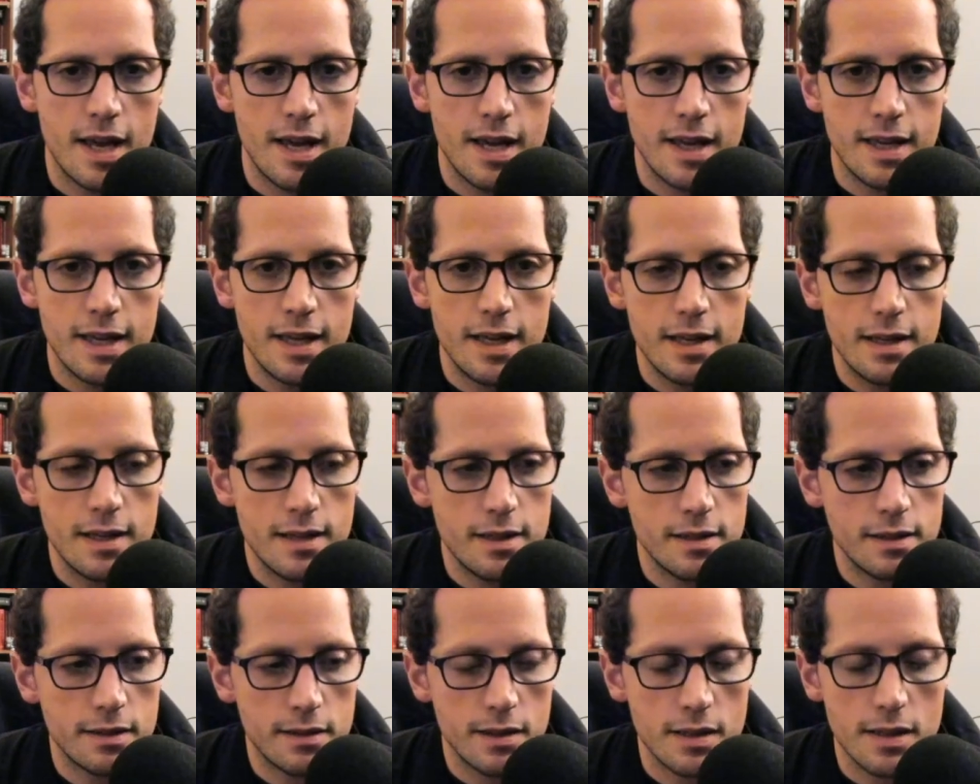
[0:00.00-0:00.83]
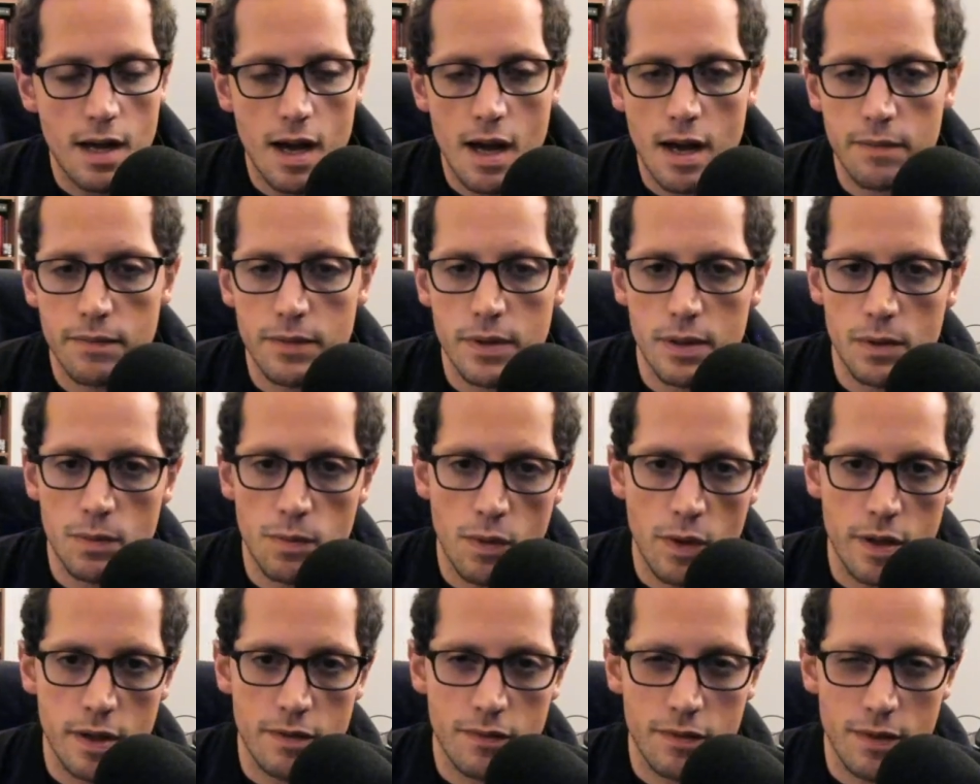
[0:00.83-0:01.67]
He is the obvious
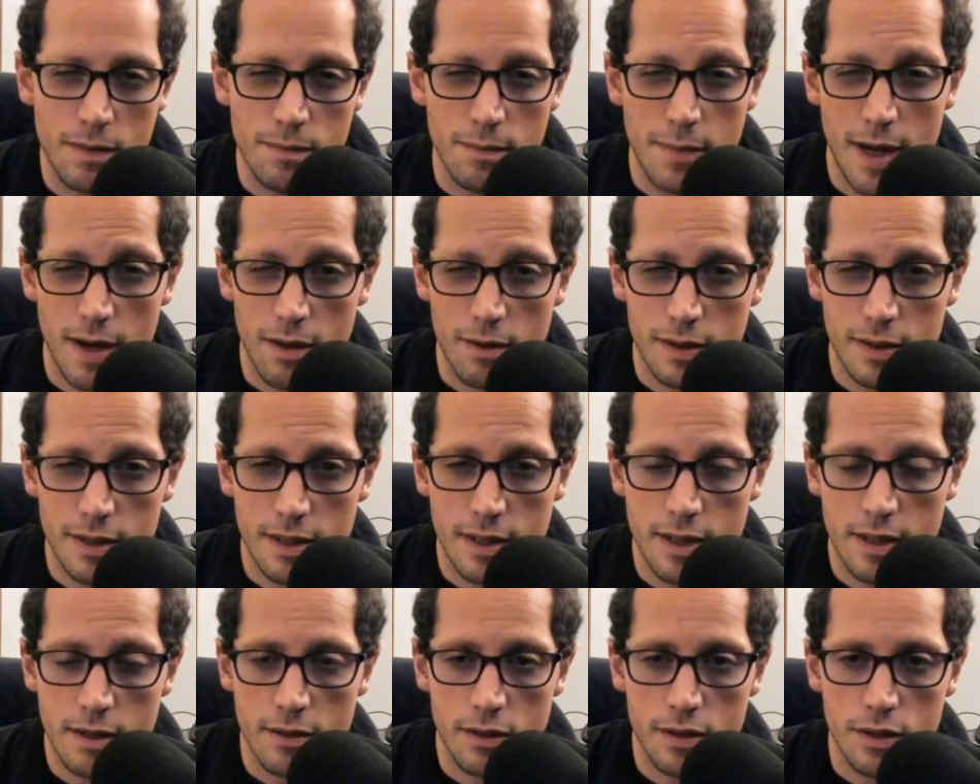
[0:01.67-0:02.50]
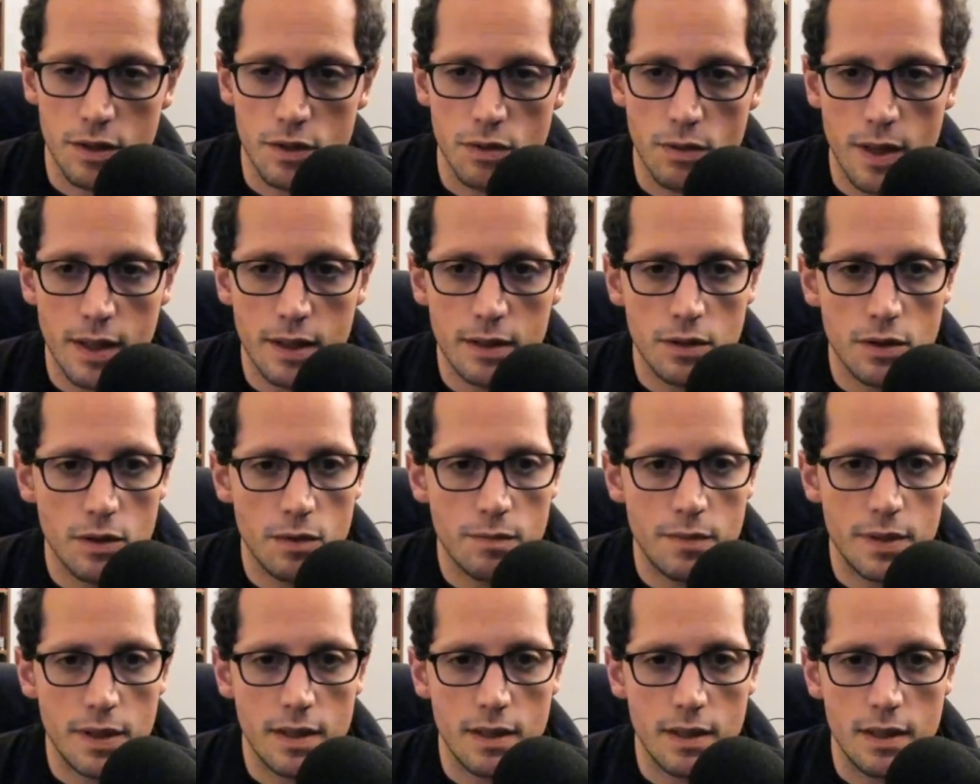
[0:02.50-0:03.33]
point of comparison here as a director
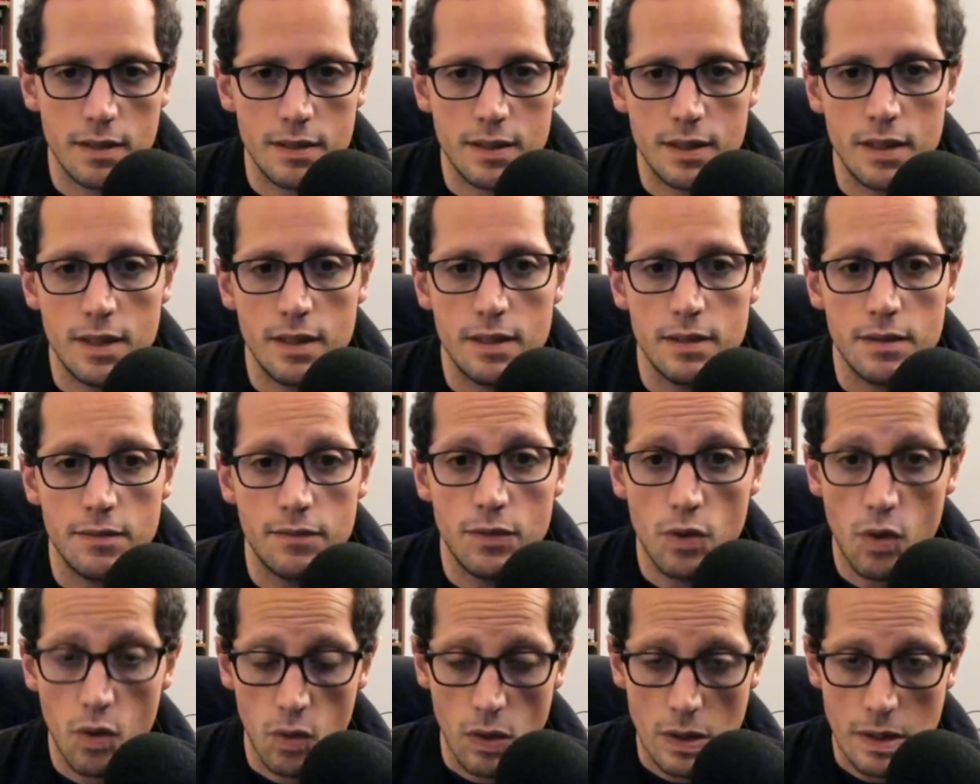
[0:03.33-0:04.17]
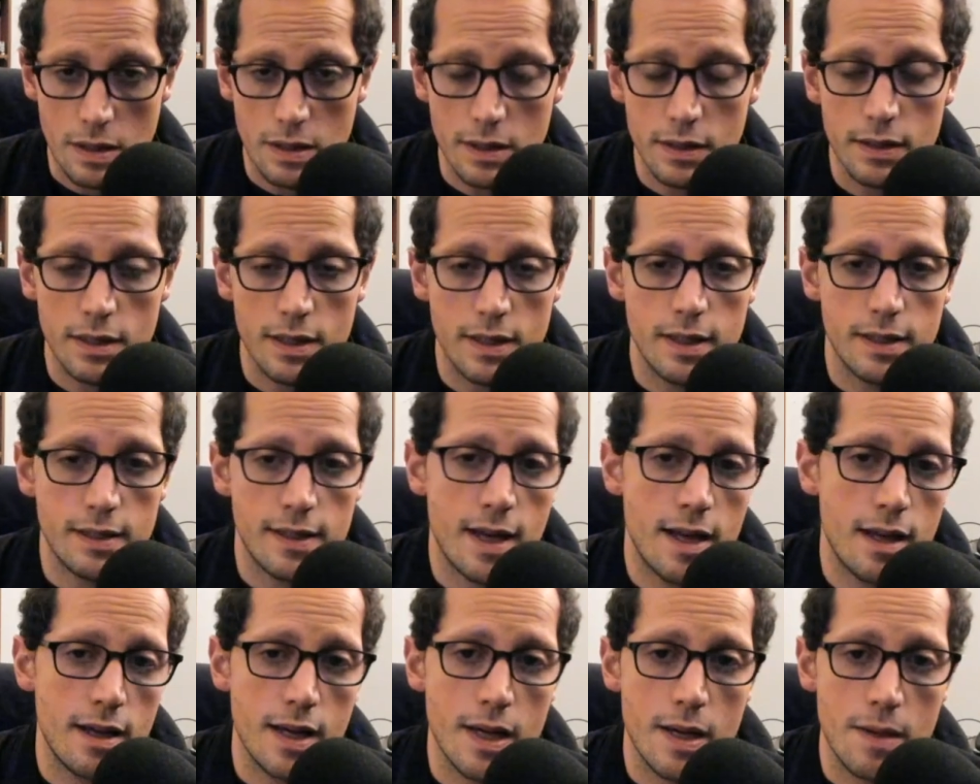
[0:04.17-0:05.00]
because he is, of course, an
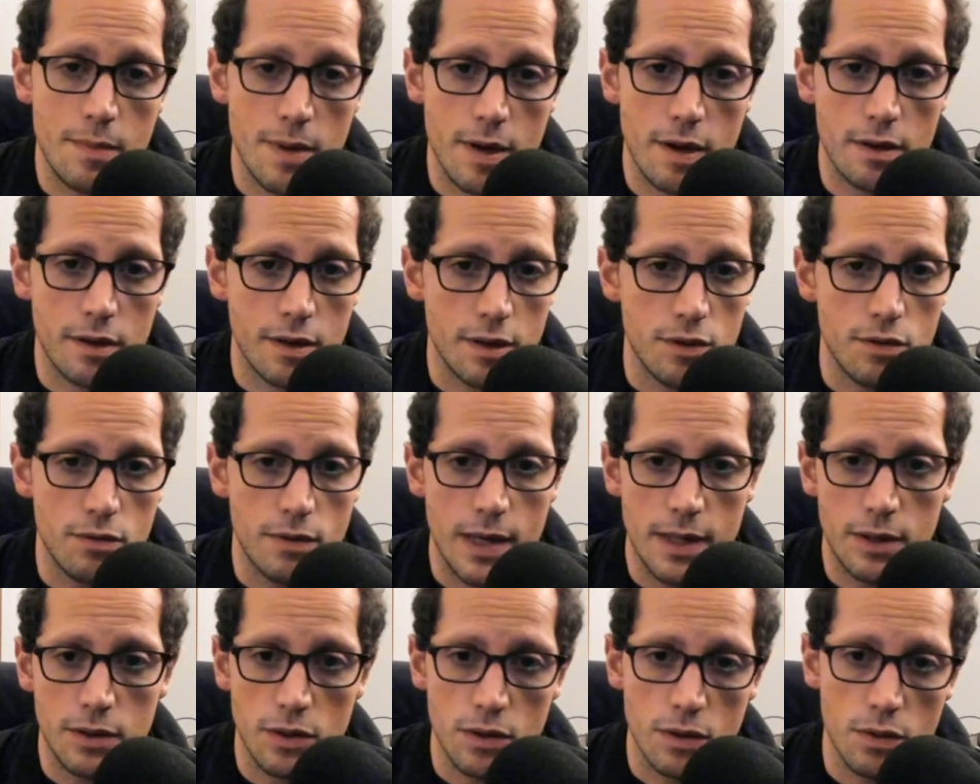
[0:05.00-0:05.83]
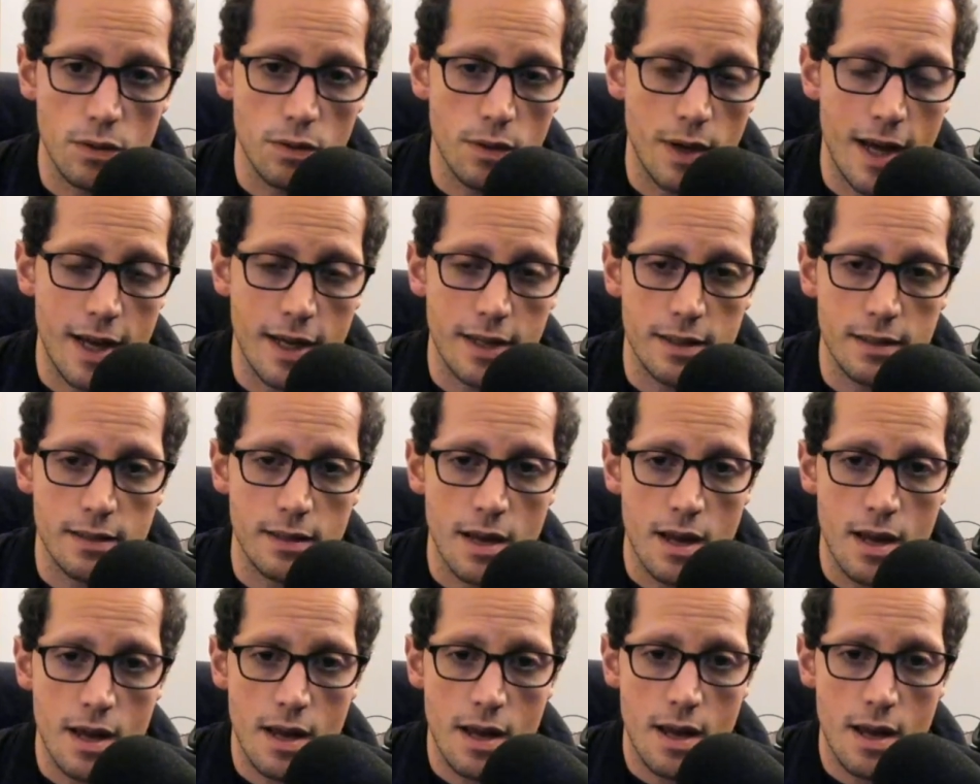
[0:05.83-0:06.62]
Italian-American director who has,